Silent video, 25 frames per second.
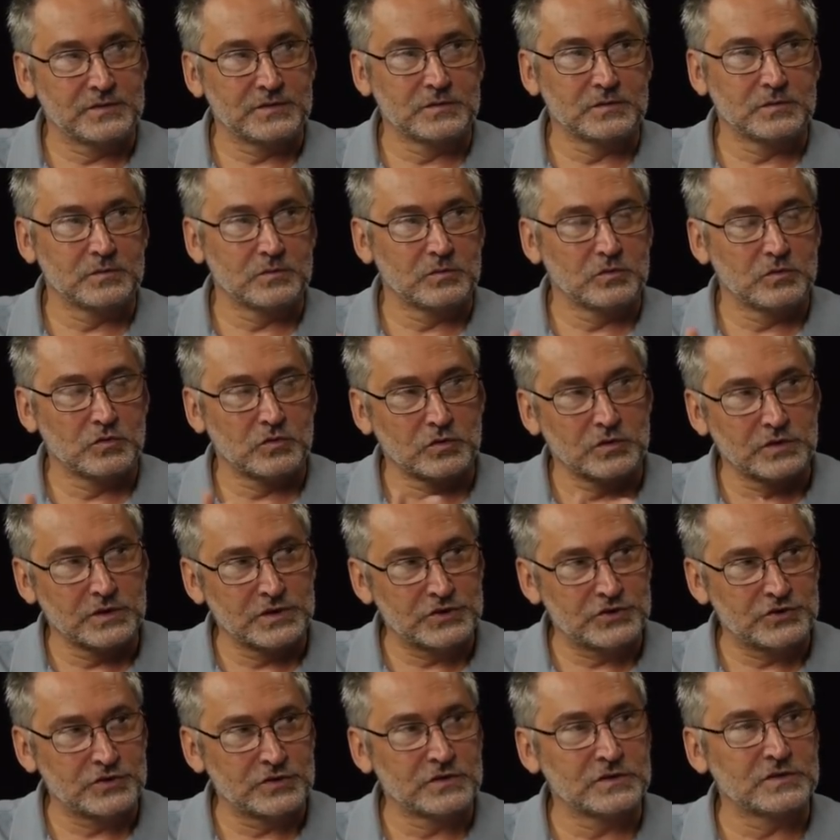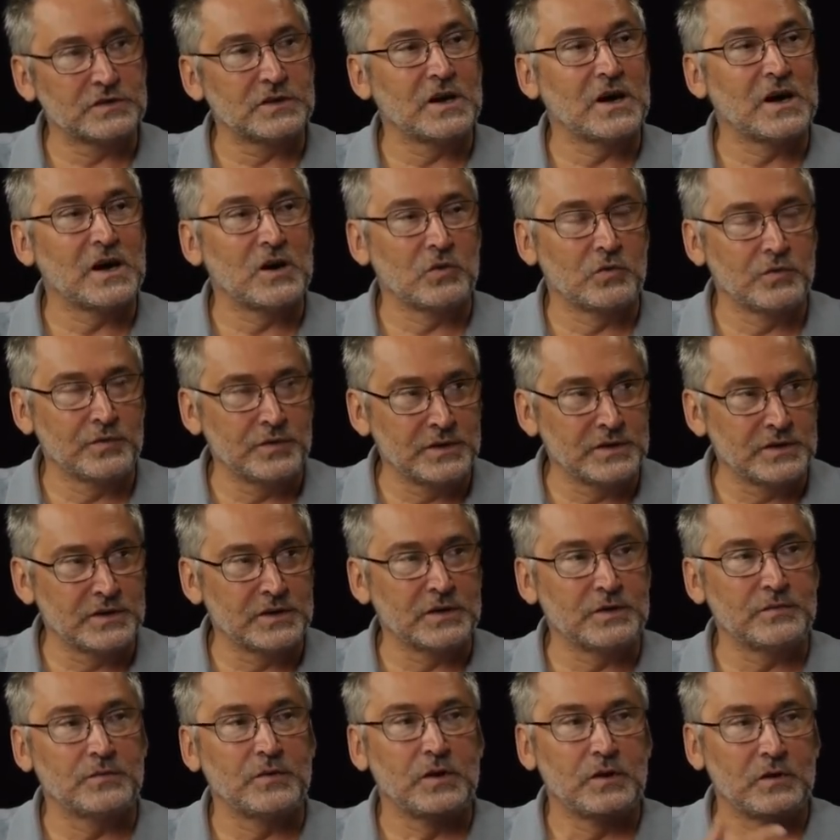the conditions, how we
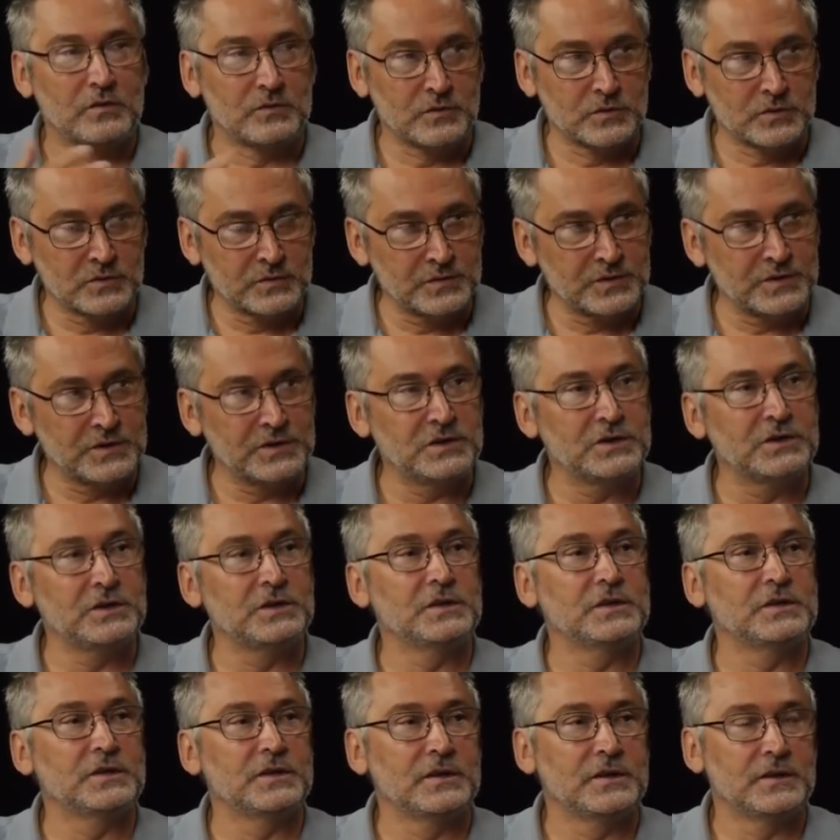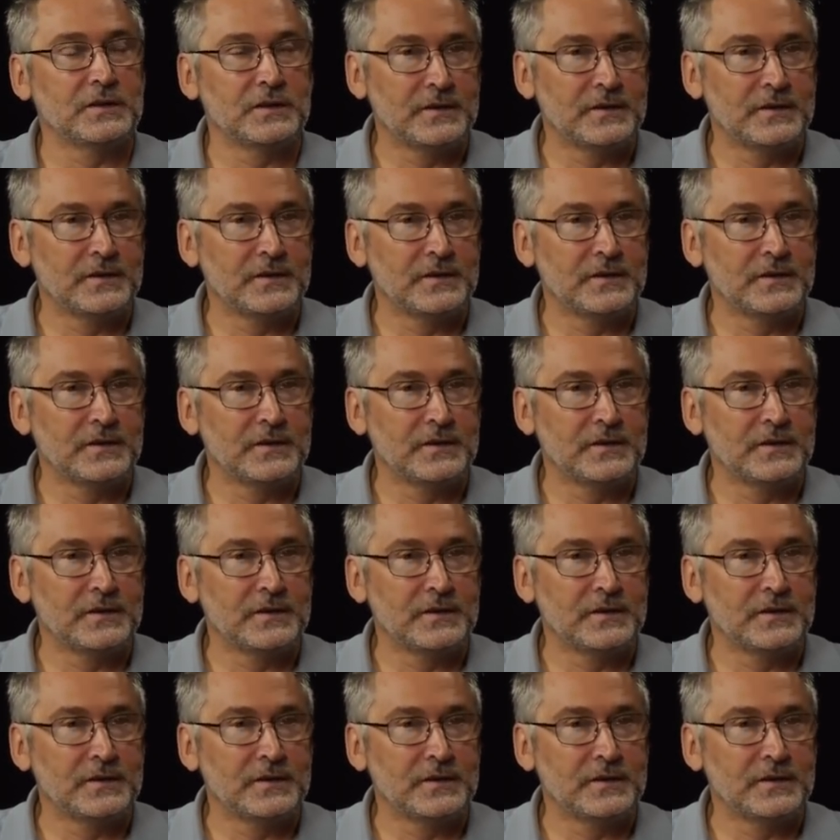live, what we eat,